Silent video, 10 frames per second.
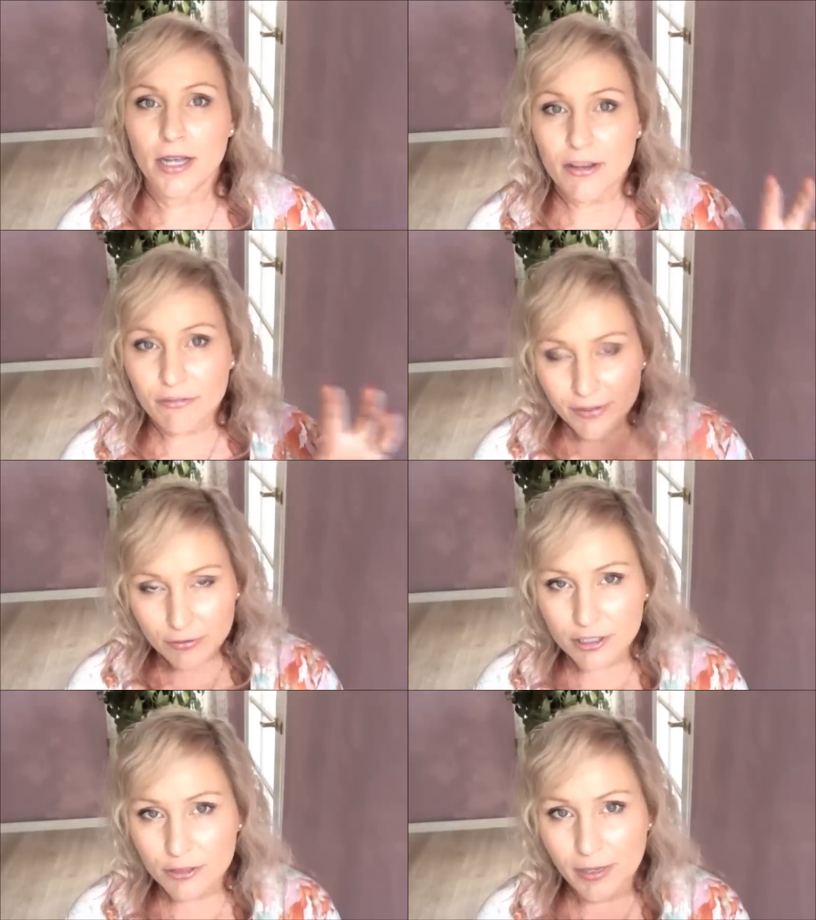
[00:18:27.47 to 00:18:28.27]
it
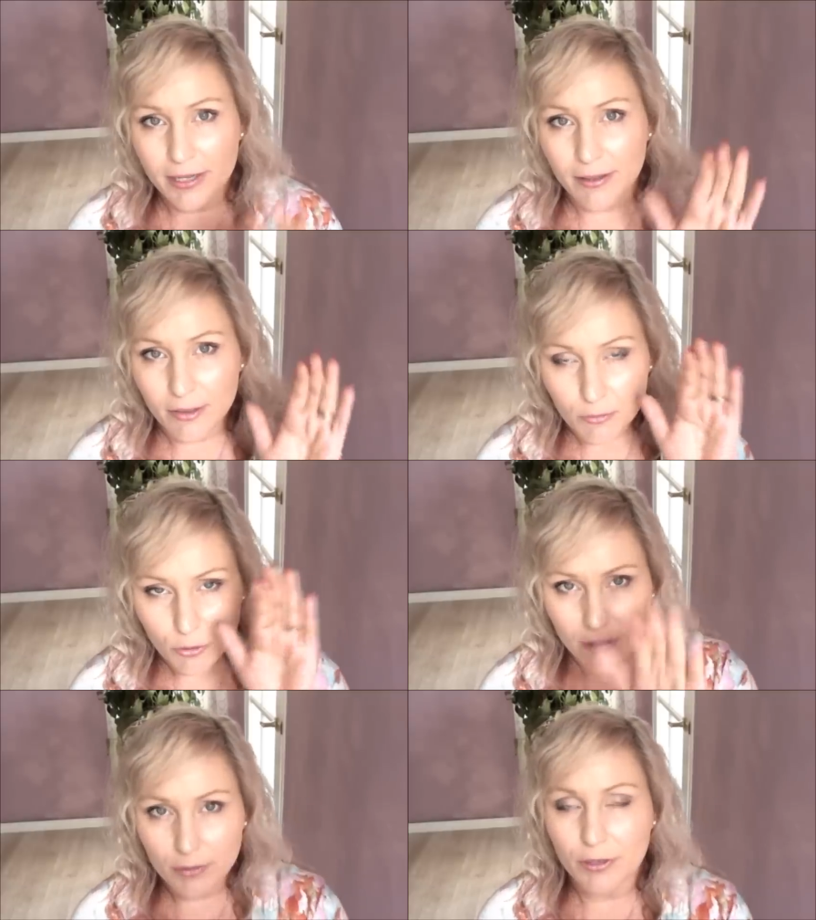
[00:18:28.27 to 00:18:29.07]
feels to me that the
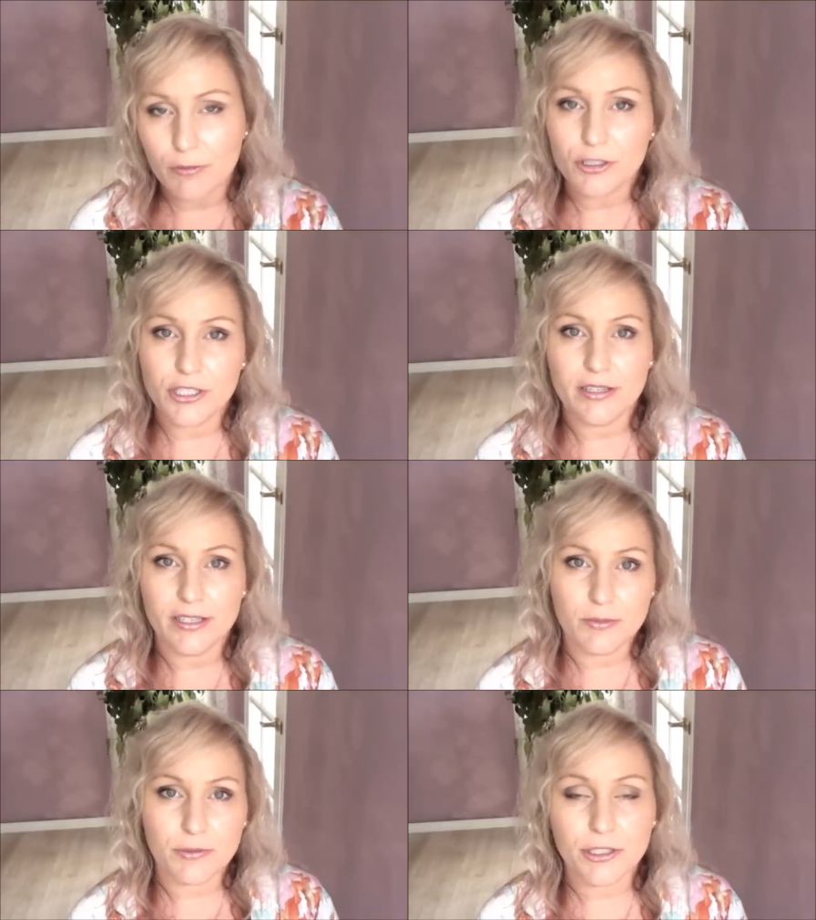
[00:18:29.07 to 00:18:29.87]
more that we're watching
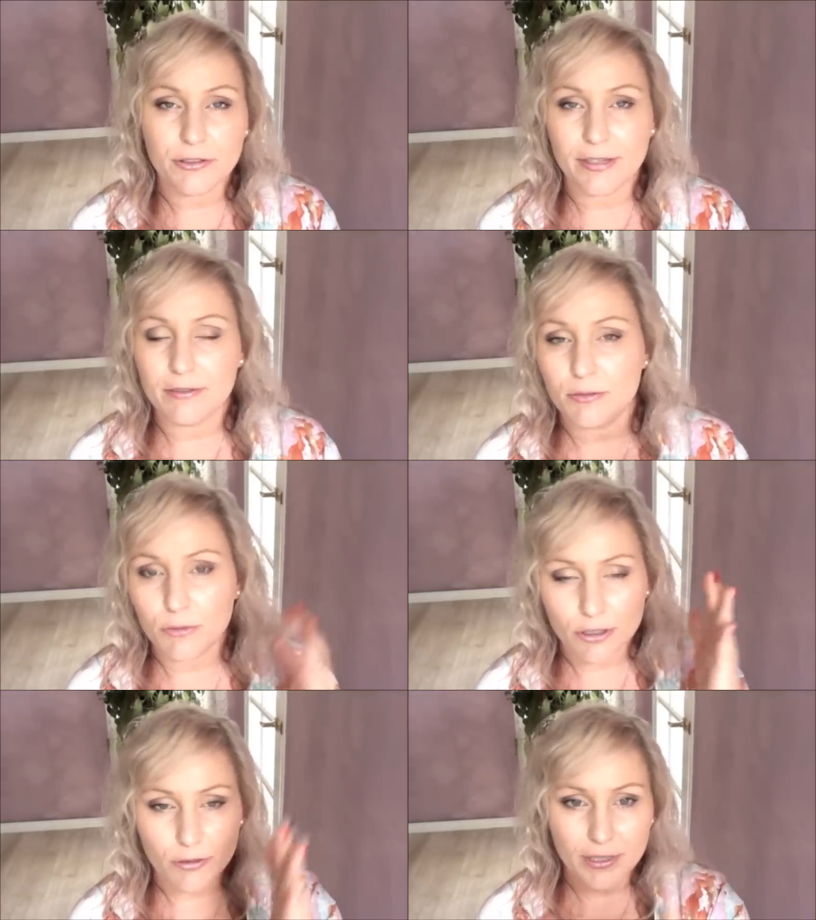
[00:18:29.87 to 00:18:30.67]
these programs, the
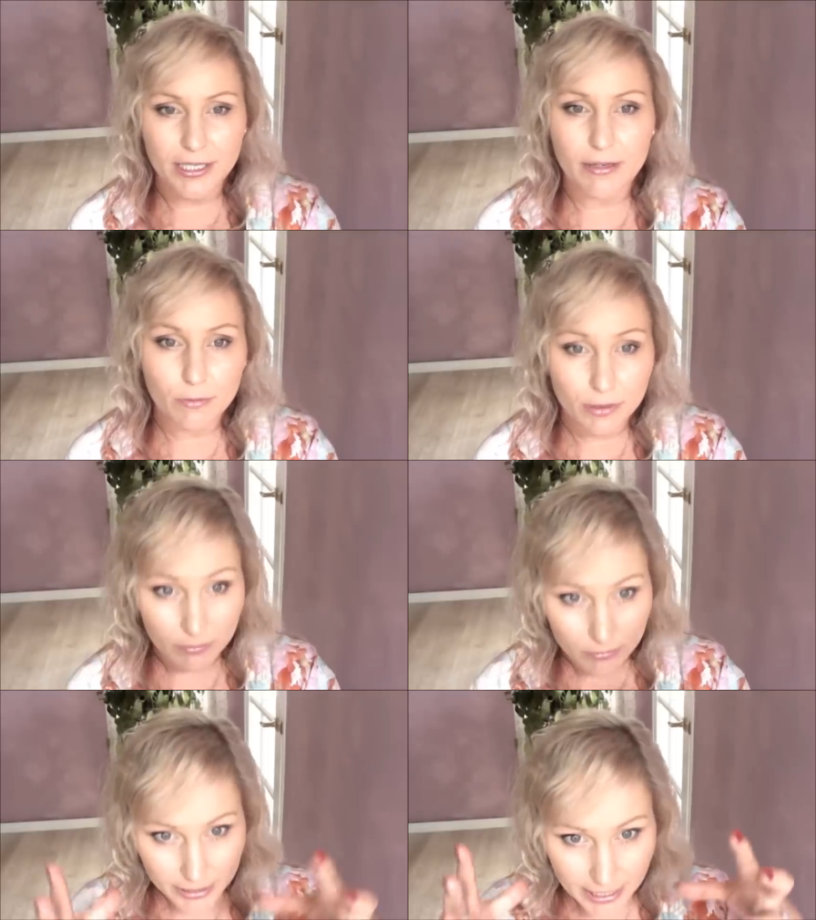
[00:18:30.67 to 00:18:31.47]
more that we get,
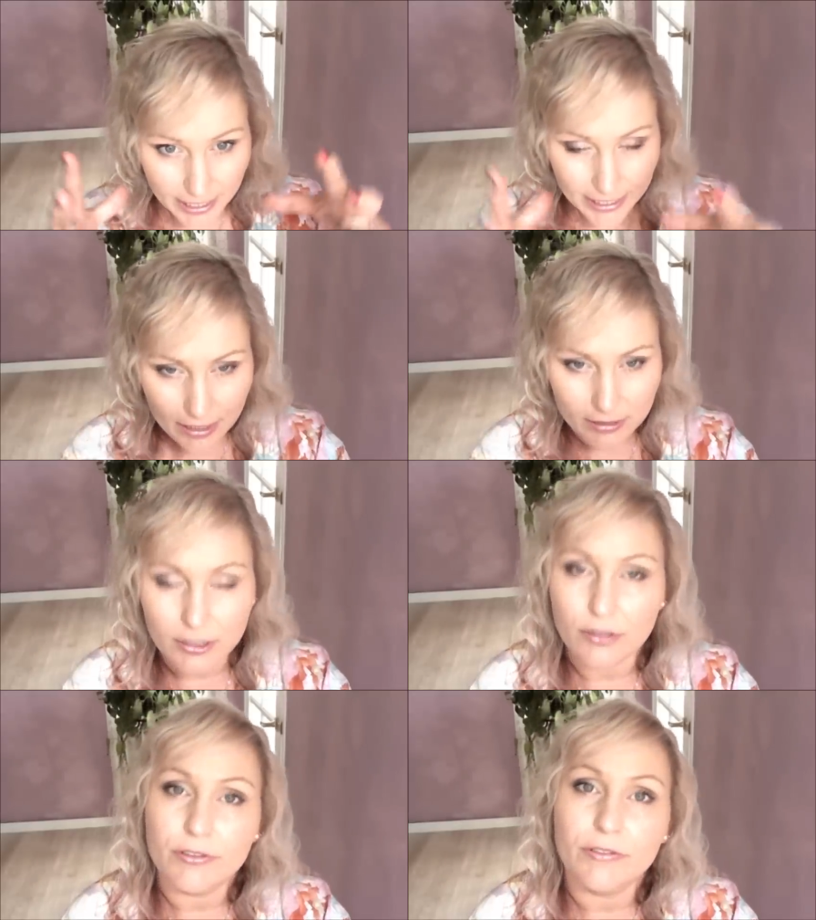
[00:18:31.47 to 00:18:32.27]
we're, we're getting
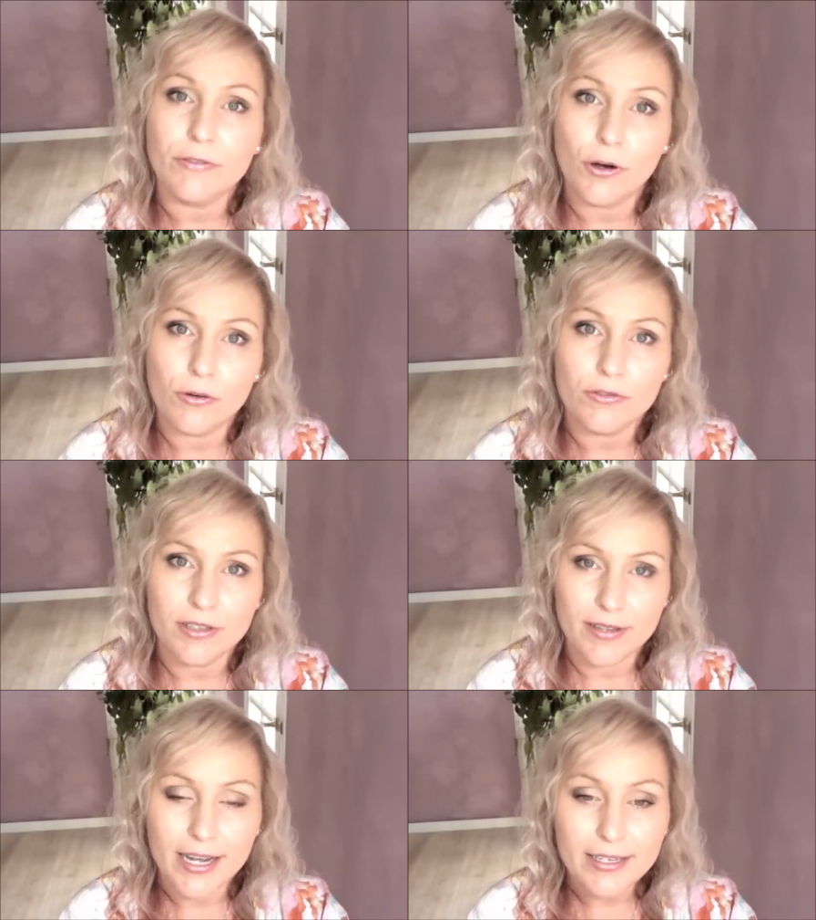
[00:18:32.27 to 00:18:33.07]
ourselves involved
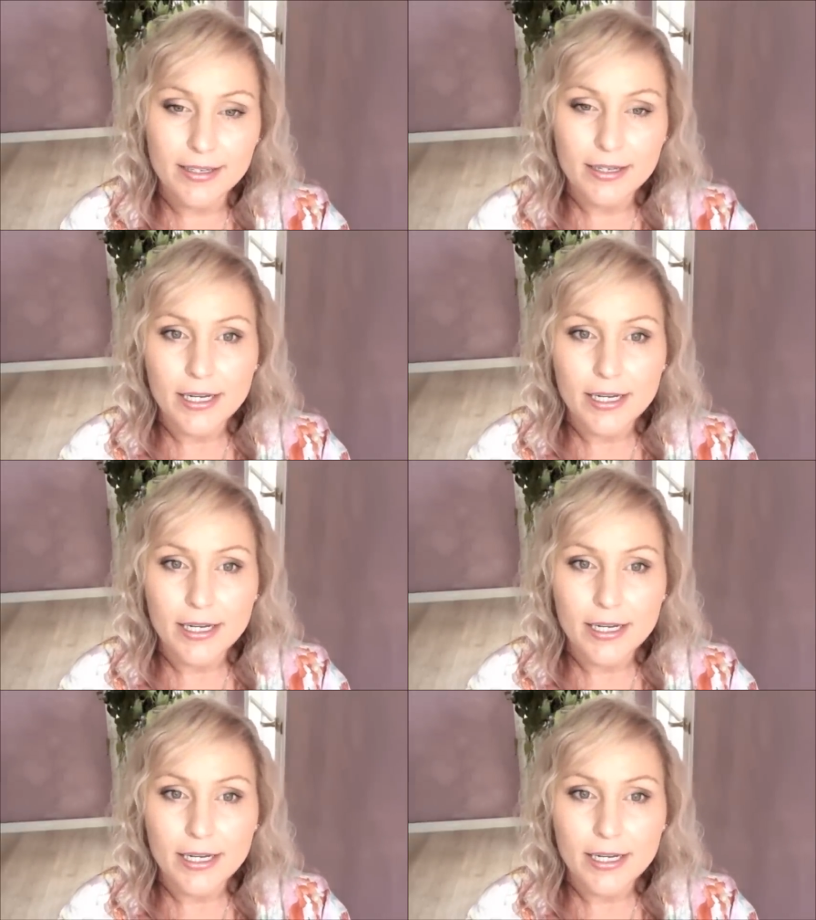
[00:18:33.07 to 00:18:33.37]
in that,